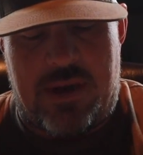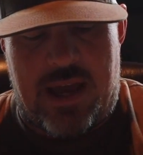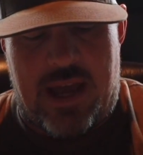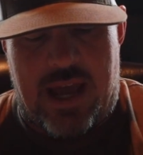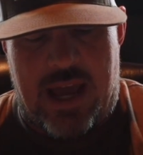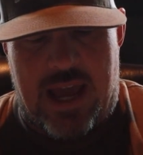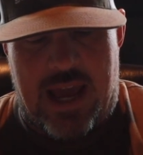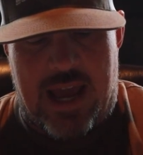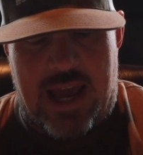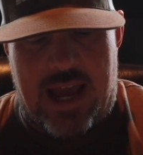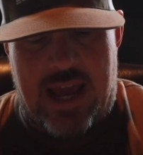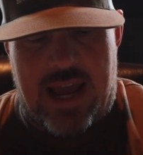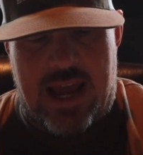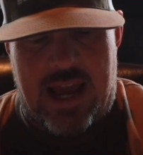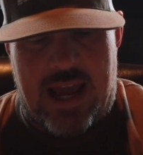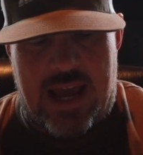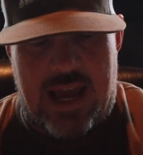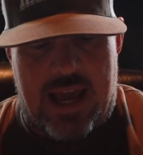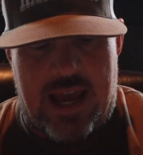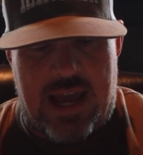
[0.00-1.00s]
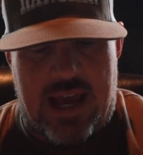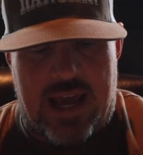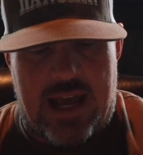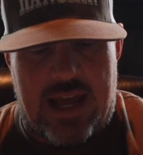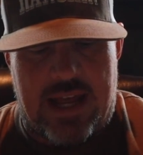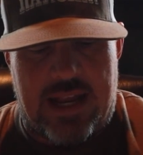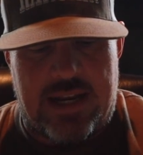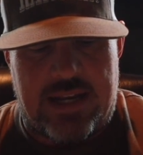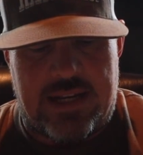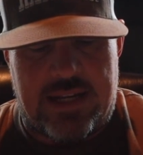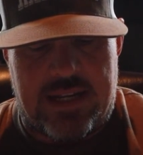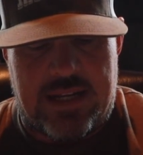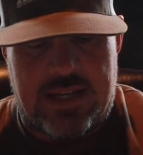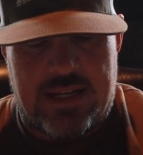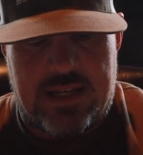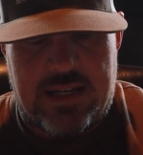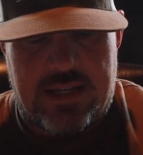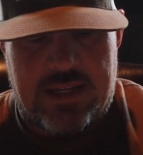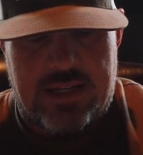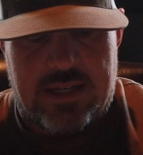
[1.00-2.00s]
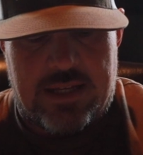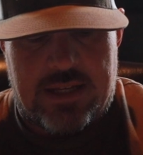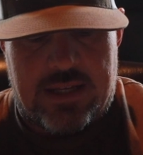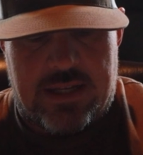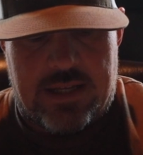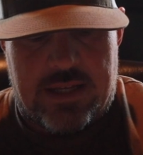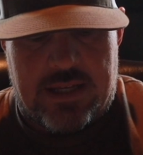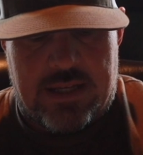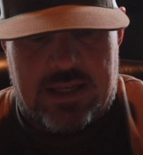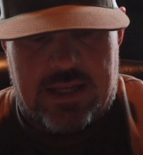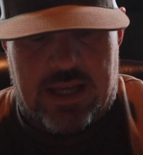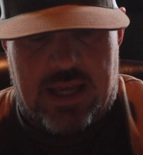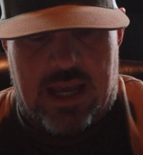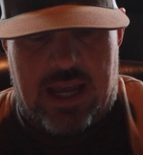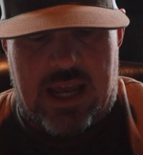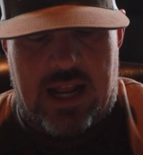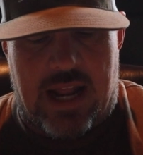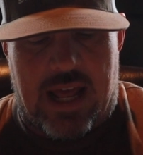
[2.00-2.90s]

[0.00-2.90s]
And it